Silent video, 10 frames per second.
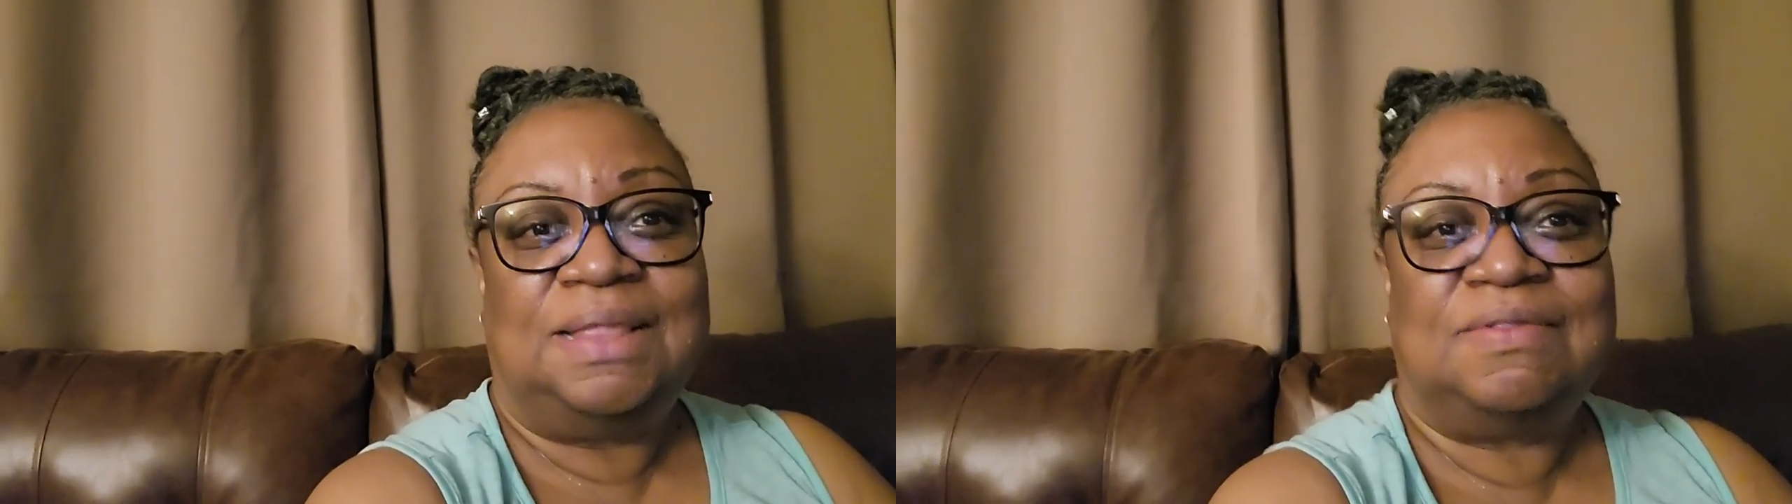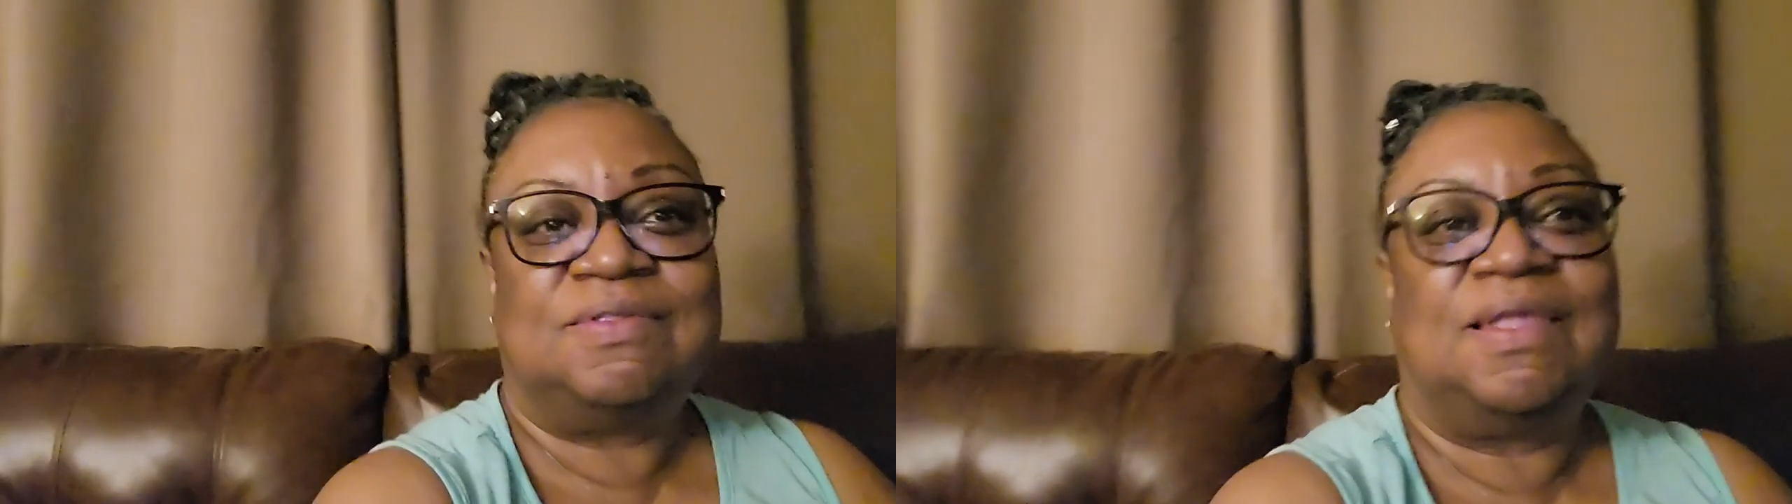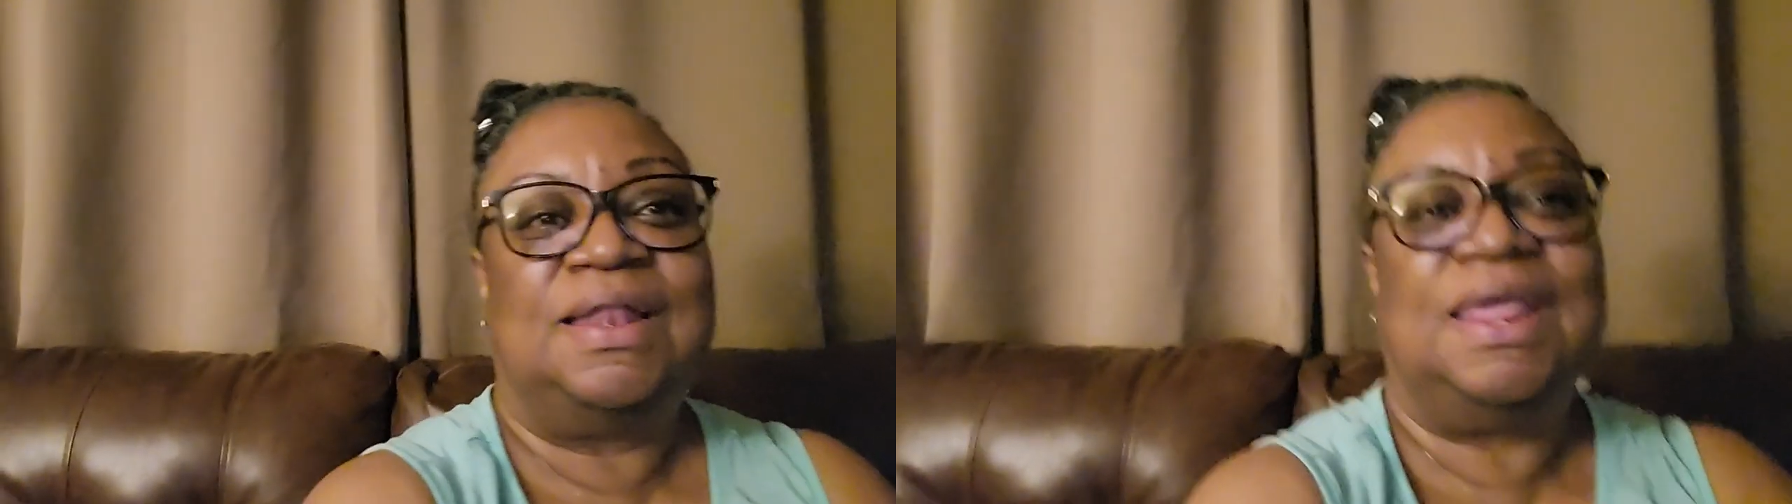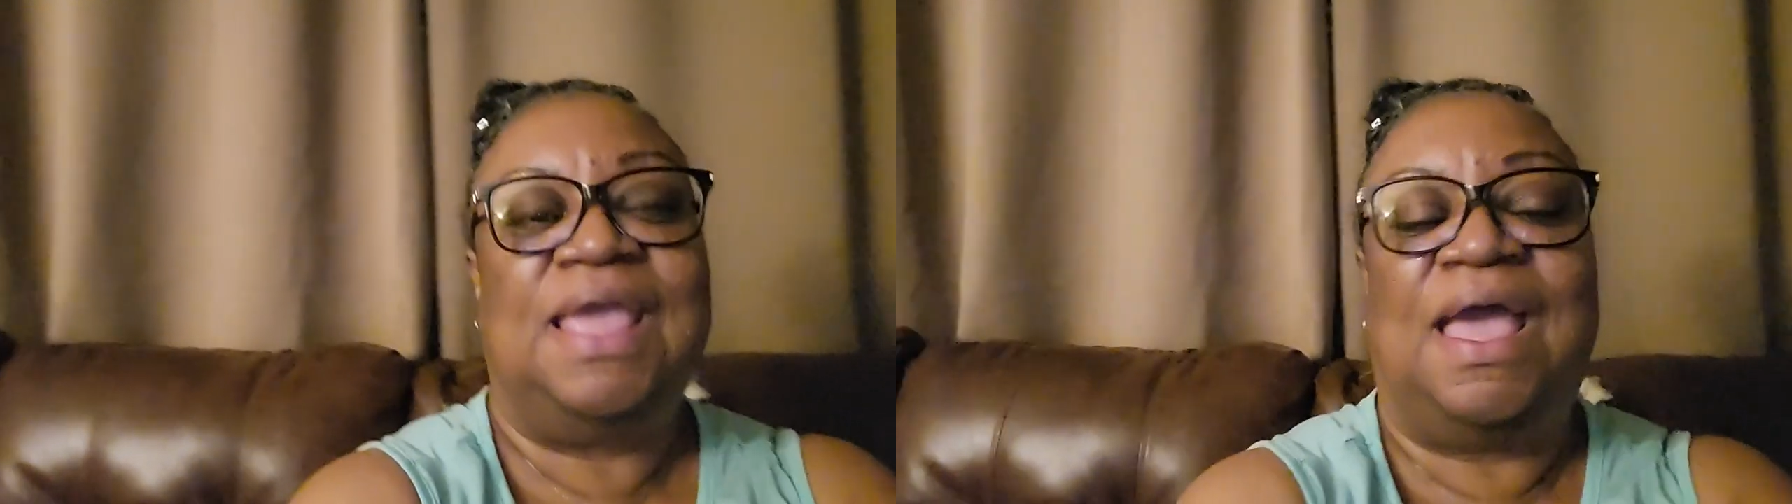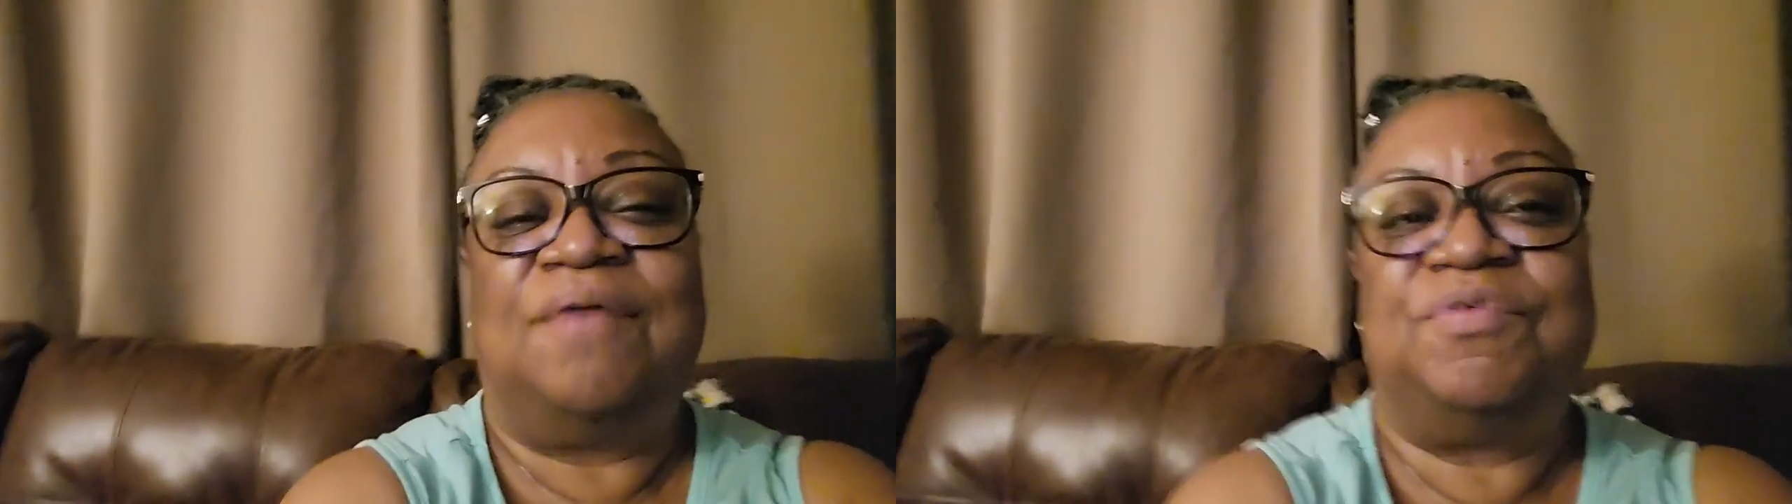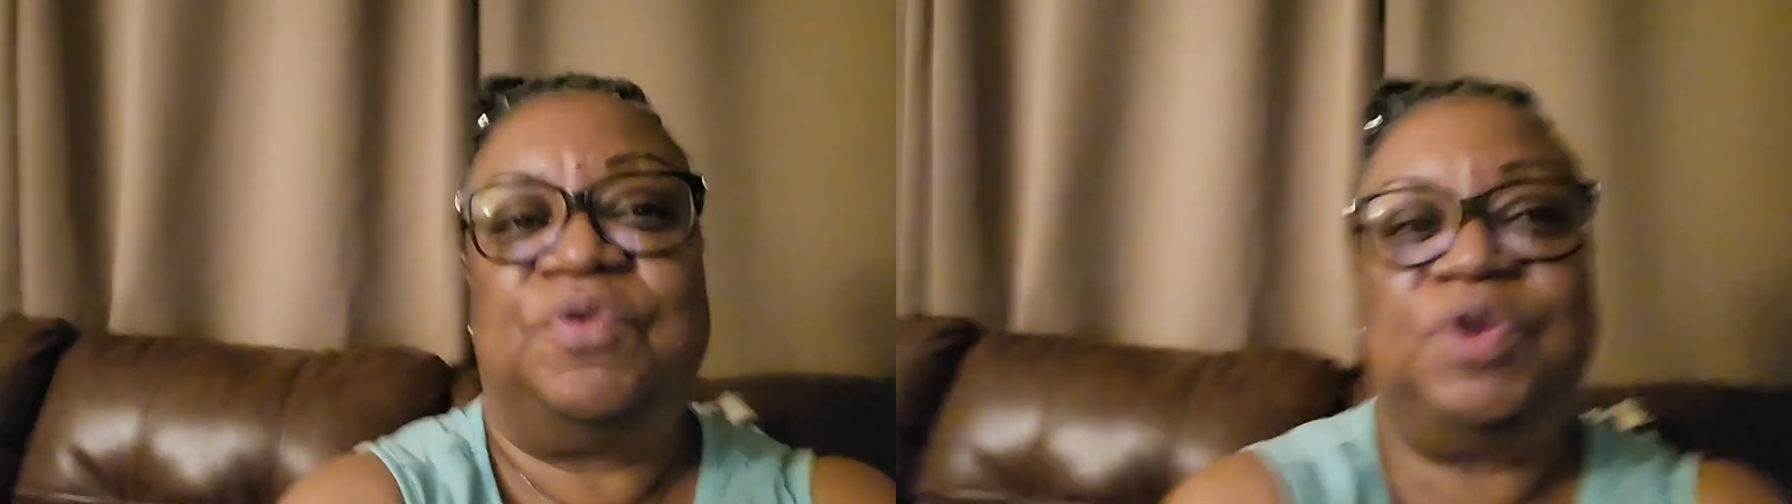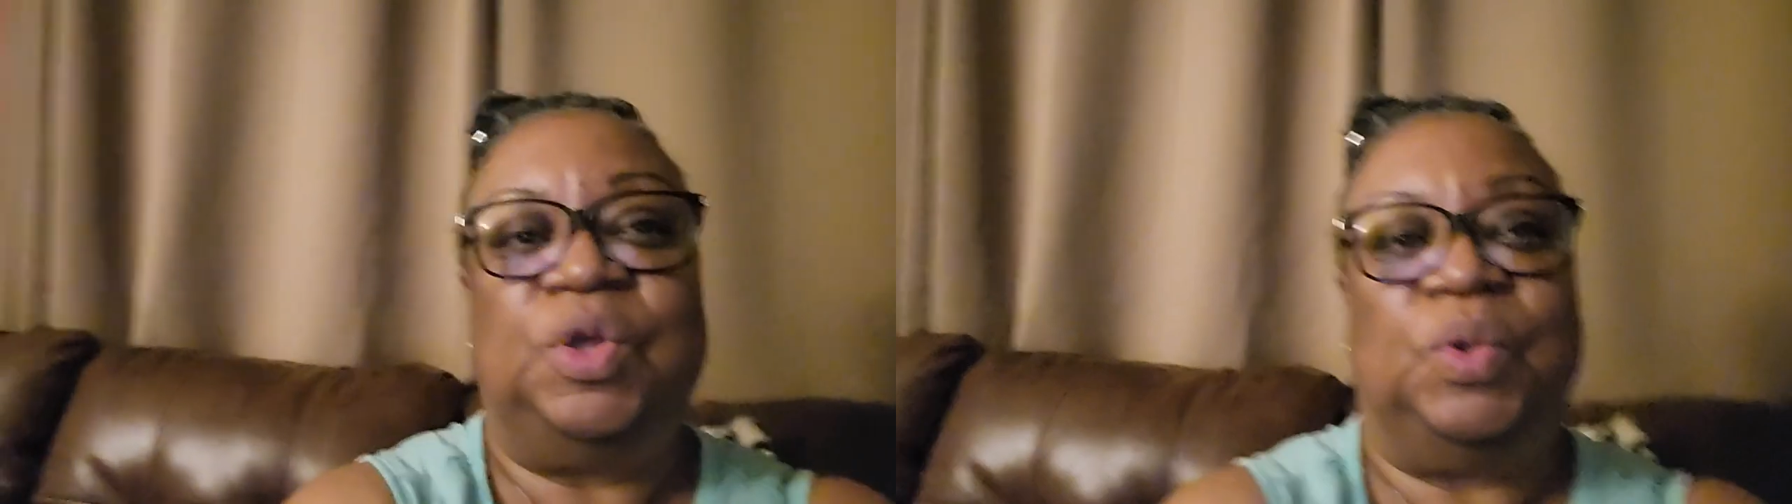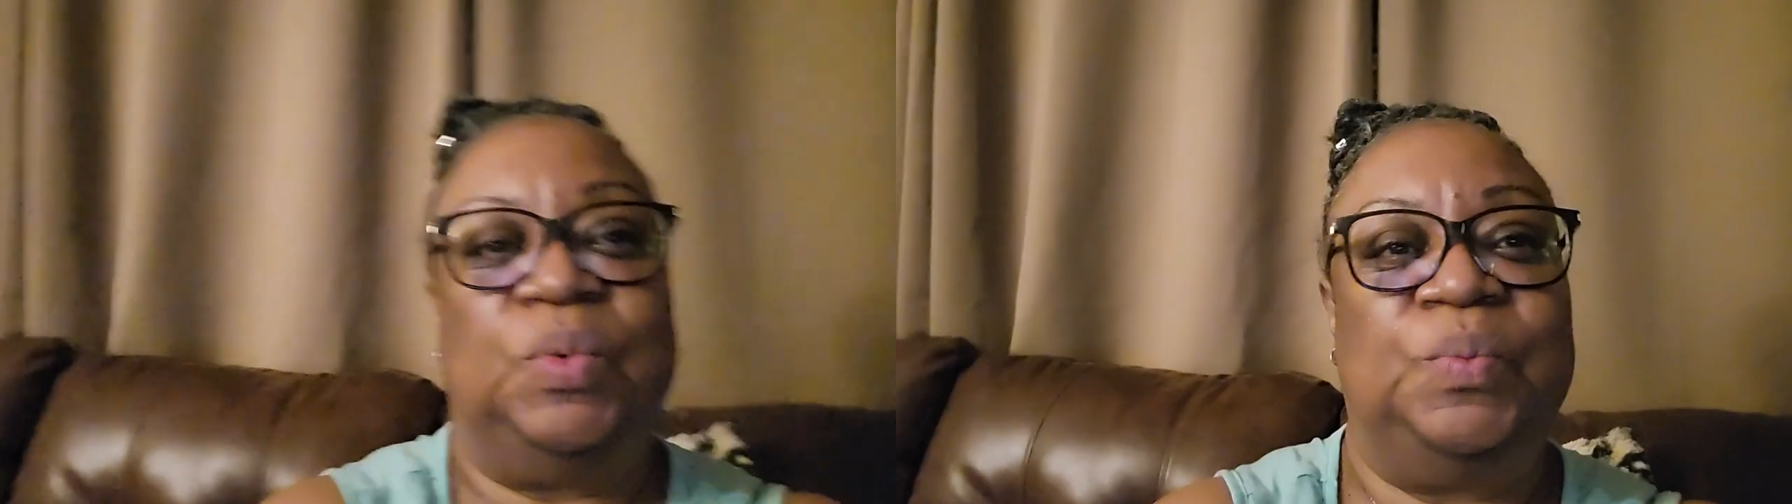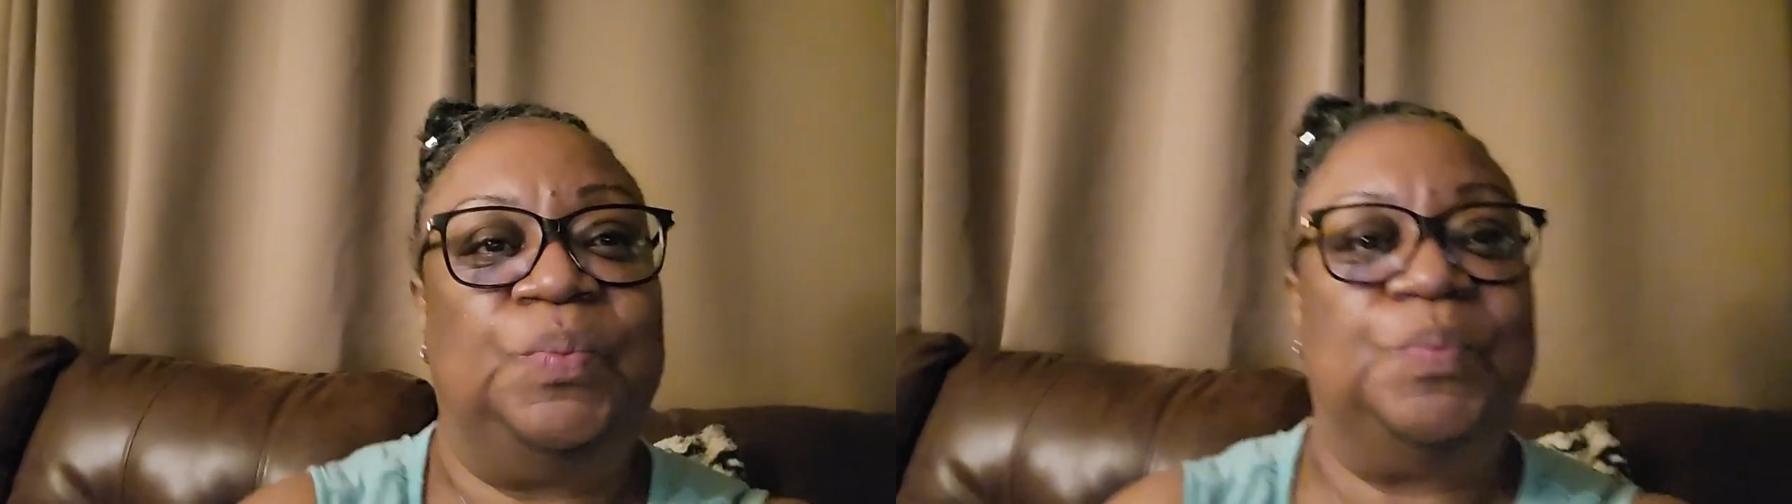it's Sunday afternoon.